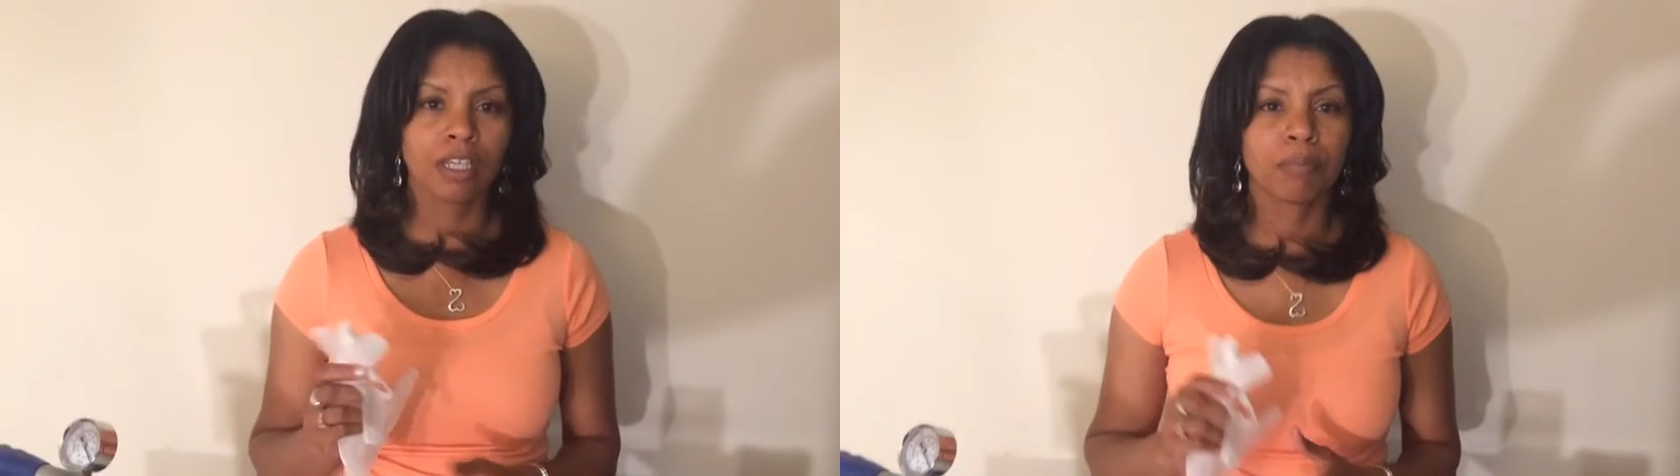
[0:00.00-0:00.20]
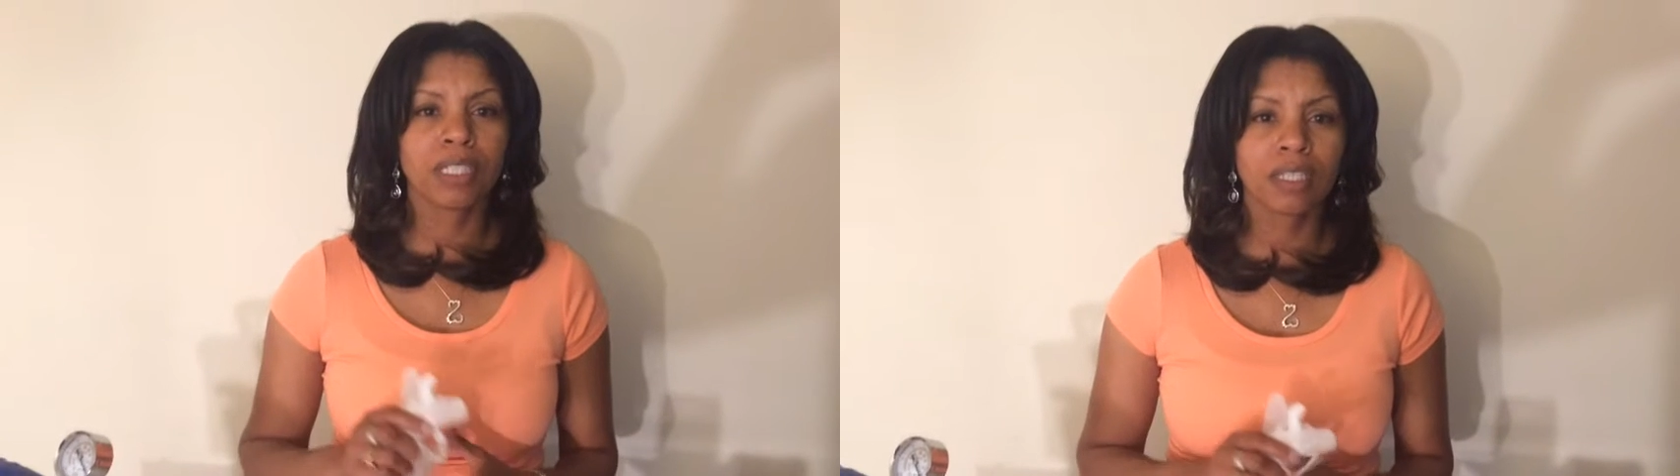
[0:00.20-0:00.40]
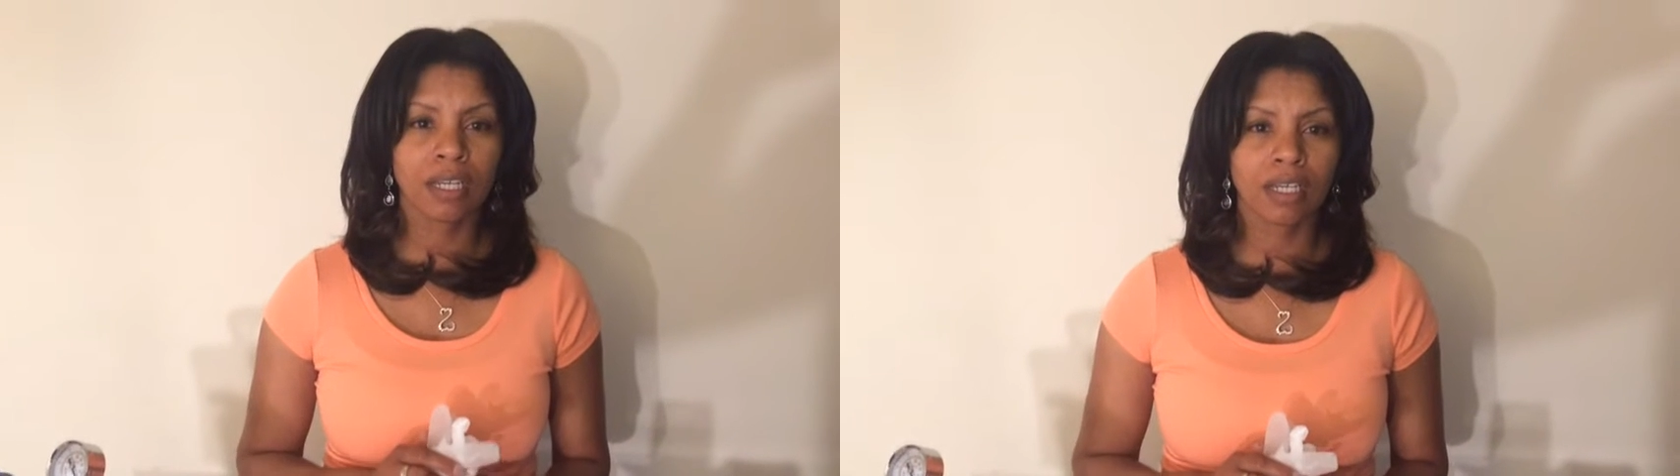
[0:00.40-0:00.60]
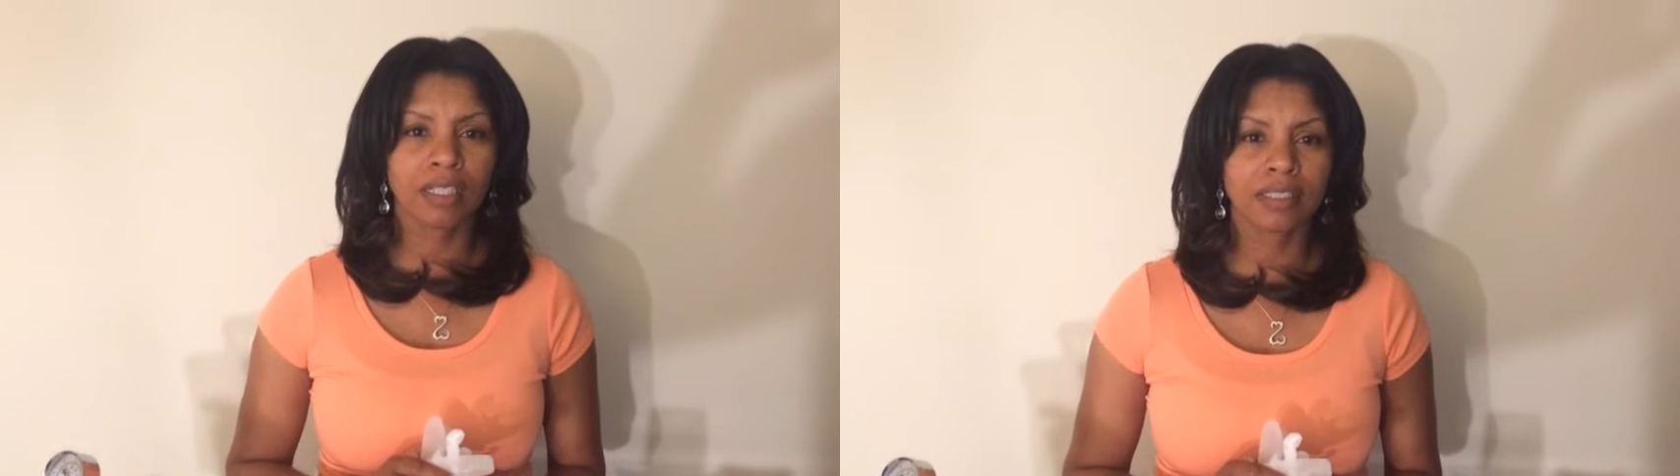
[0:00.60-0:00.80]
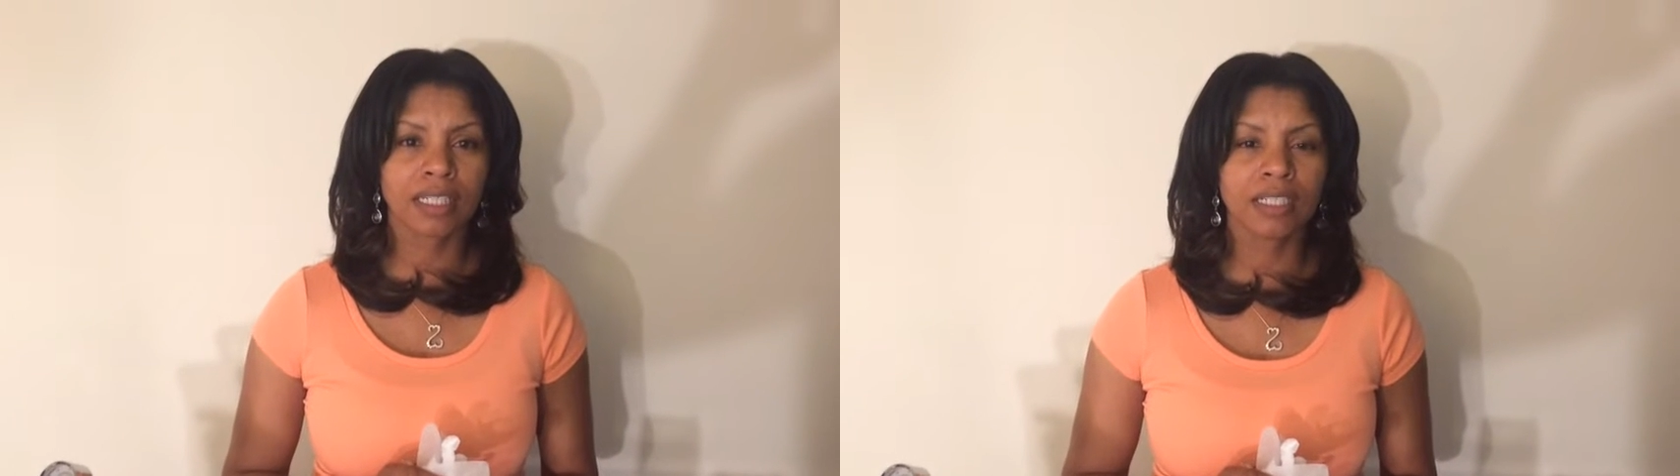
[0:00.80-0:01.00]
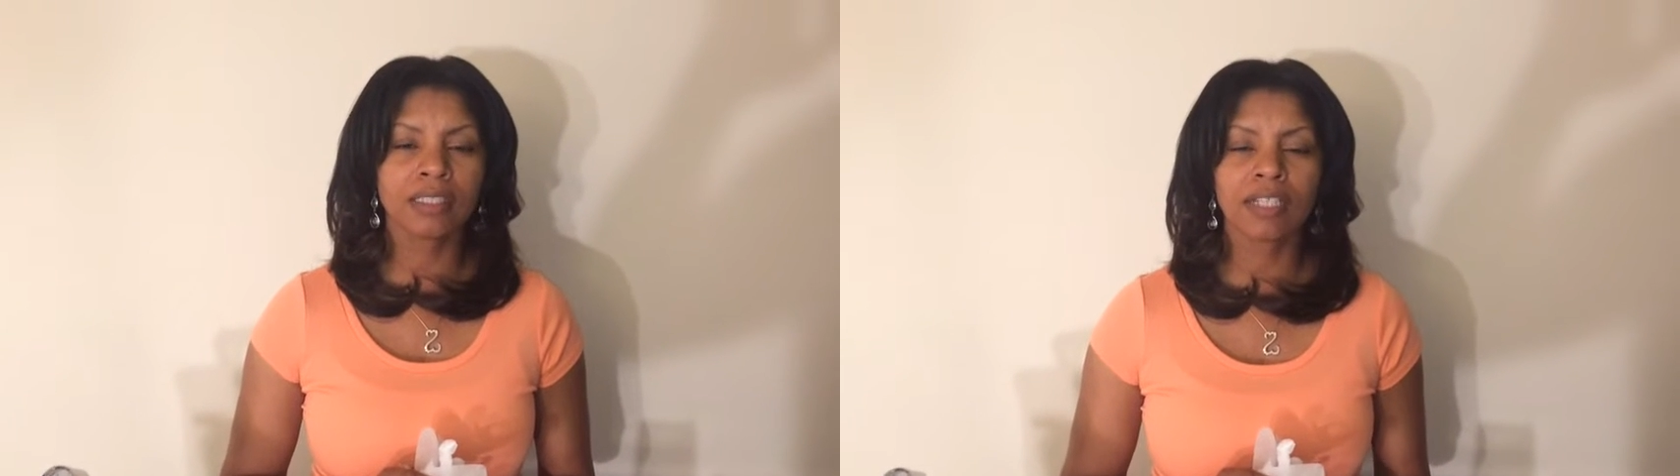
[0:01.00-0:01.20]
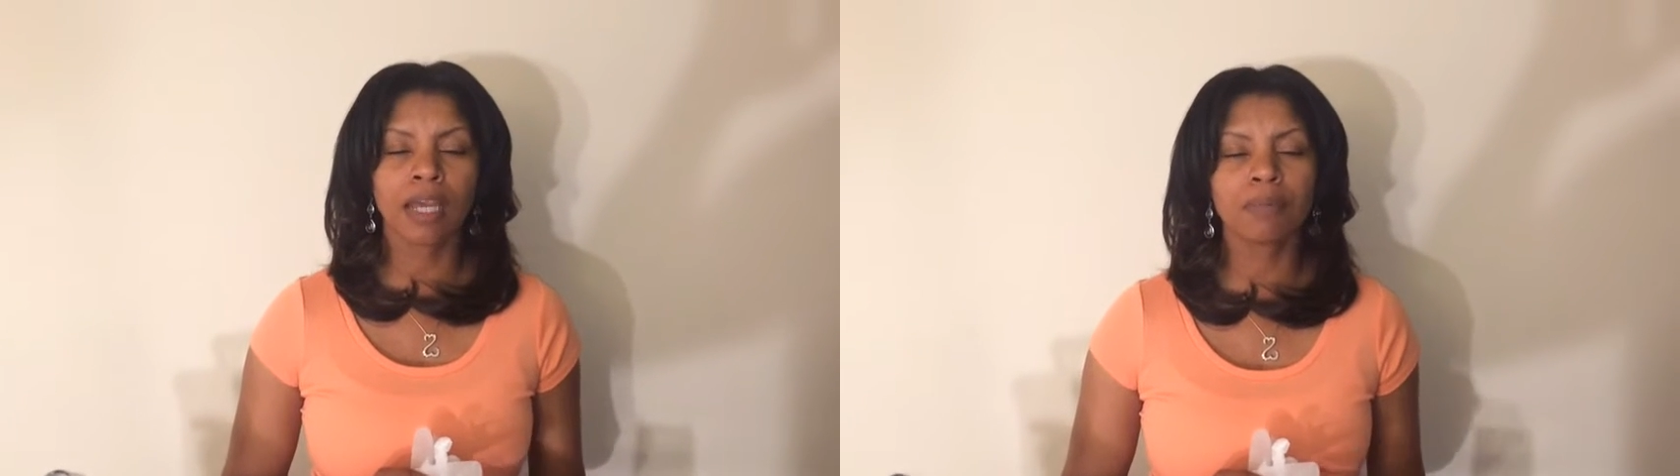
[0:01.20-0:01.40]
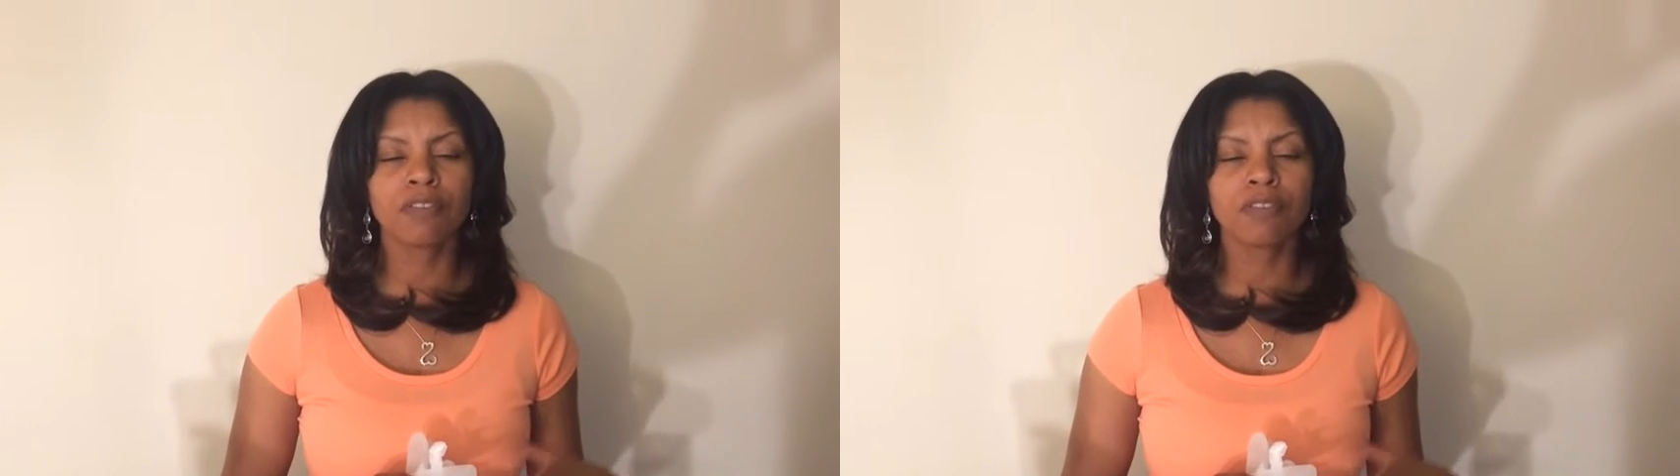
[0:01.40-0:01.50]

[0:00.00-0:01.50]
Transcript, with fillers: because any type of